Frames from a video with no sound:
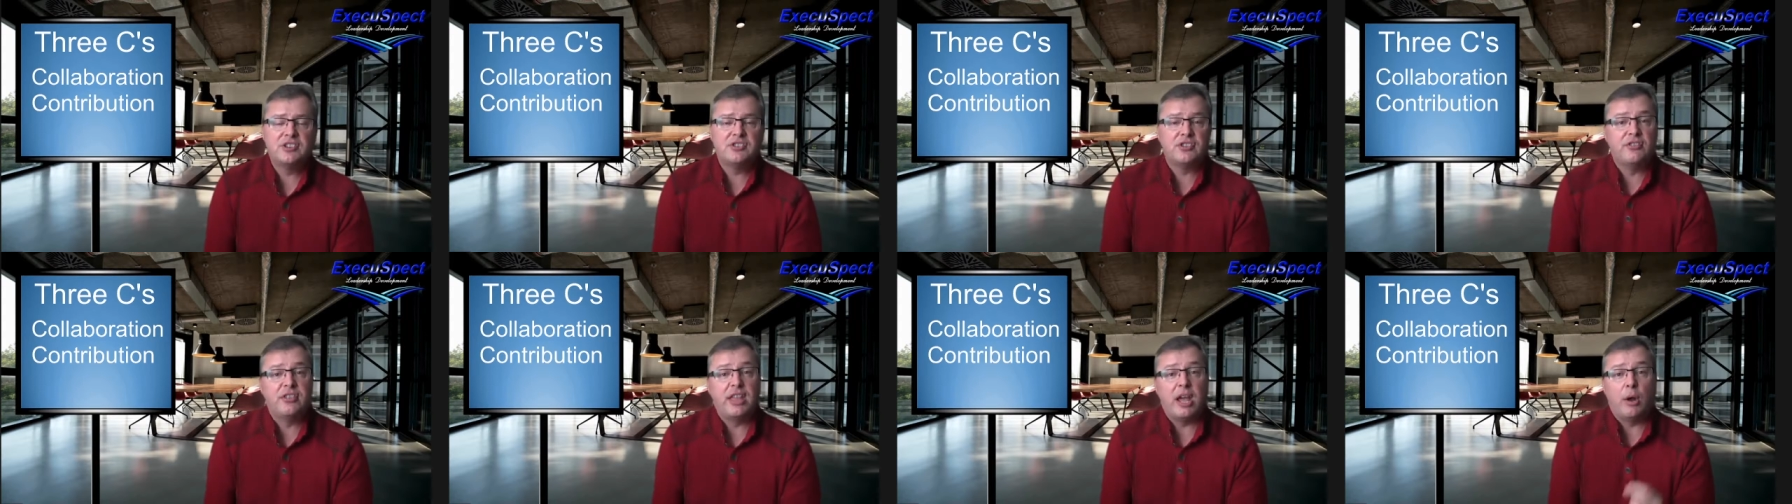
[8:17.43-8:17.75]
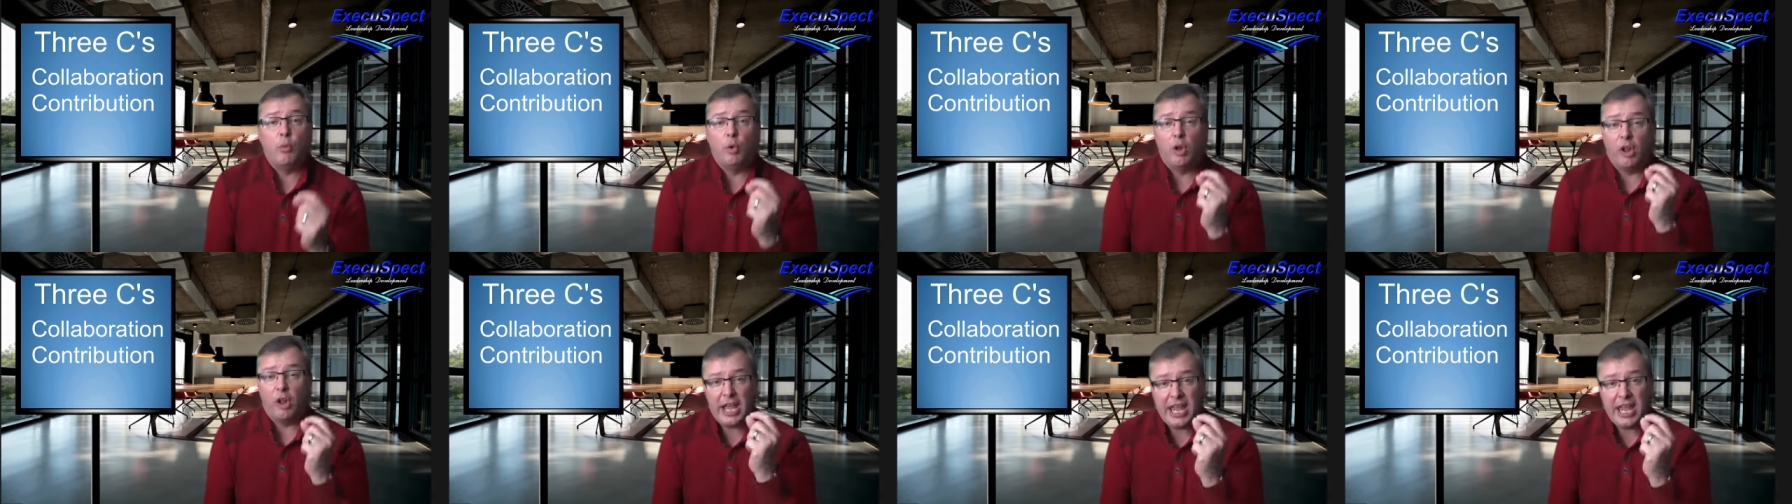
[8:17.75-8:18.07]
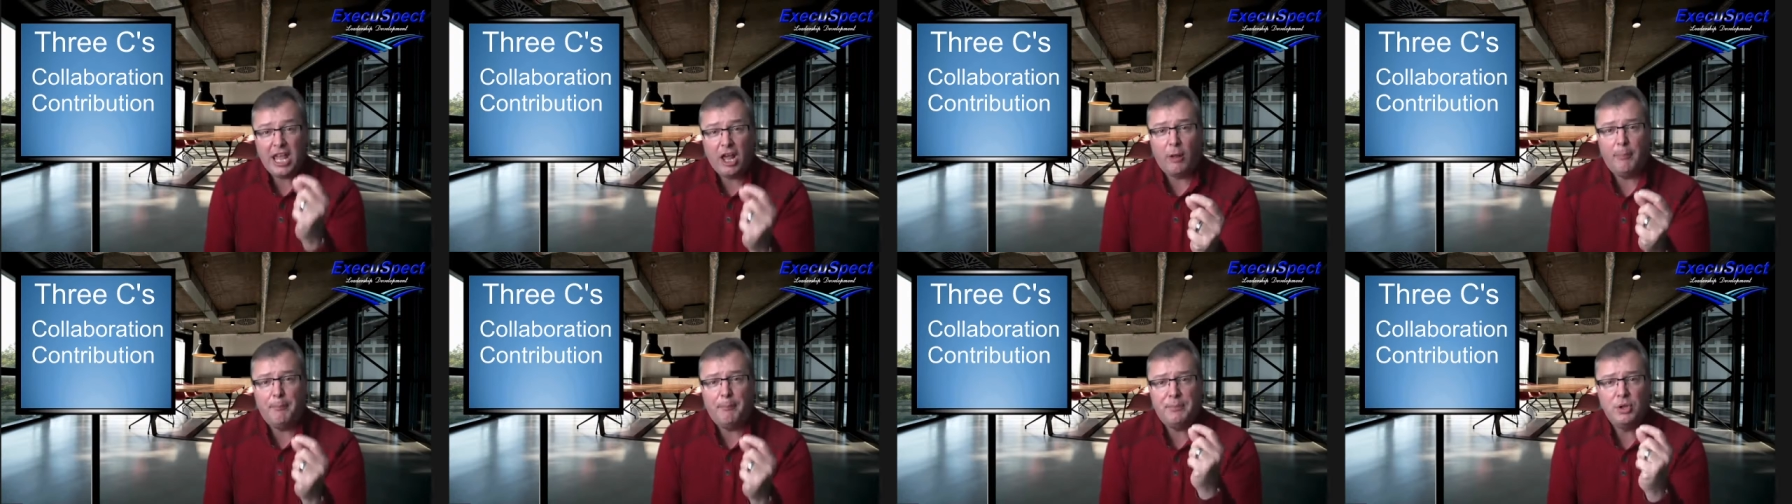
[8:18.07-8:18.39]
that will
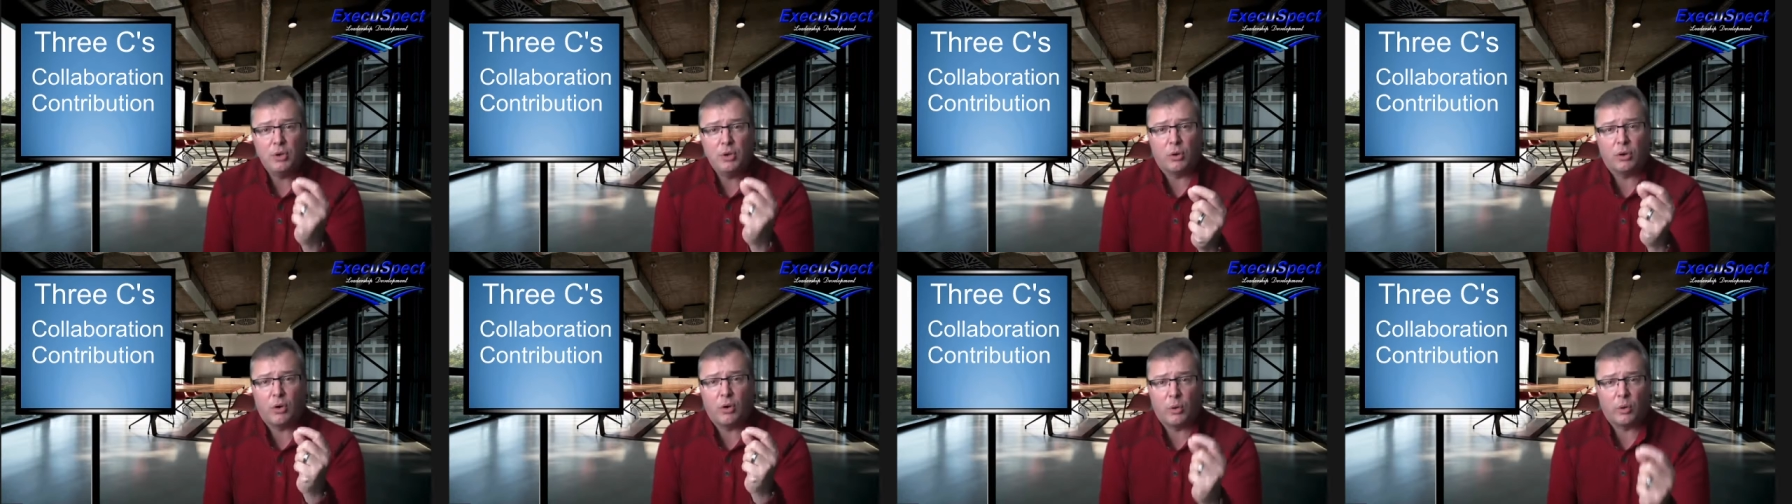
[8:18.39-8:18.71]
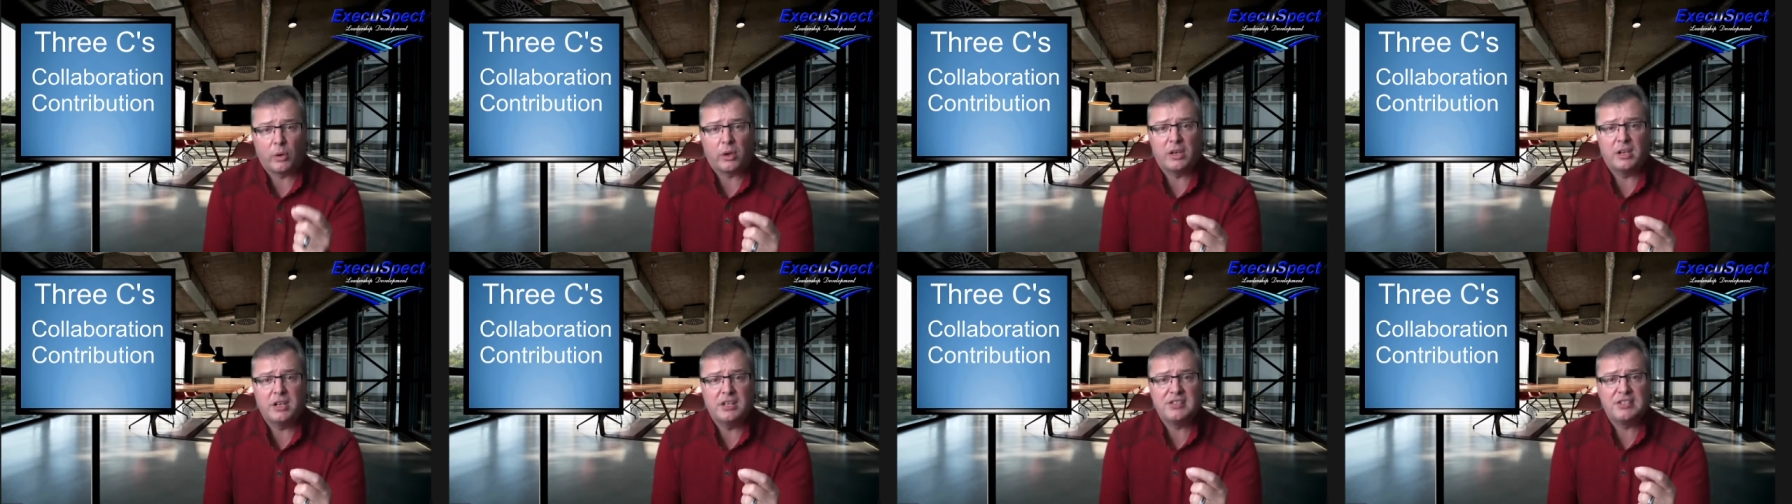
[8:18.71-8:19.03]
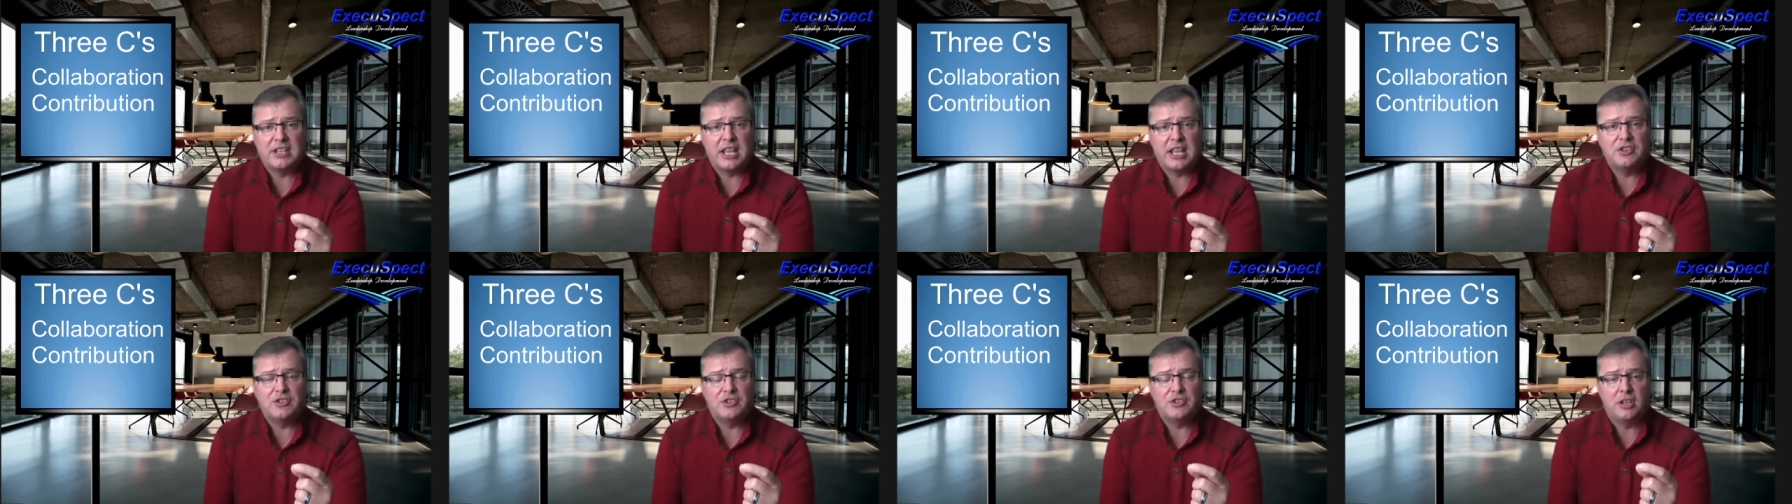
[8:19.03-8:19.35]
help your
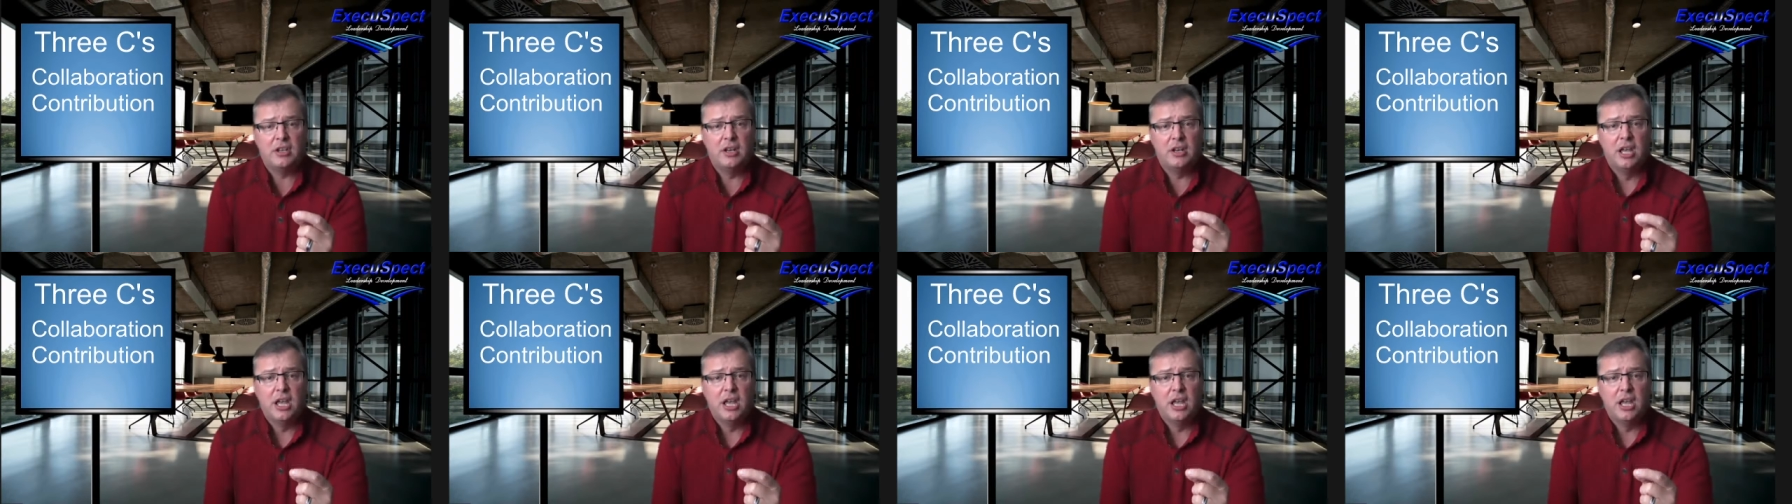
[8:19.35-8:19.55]
organization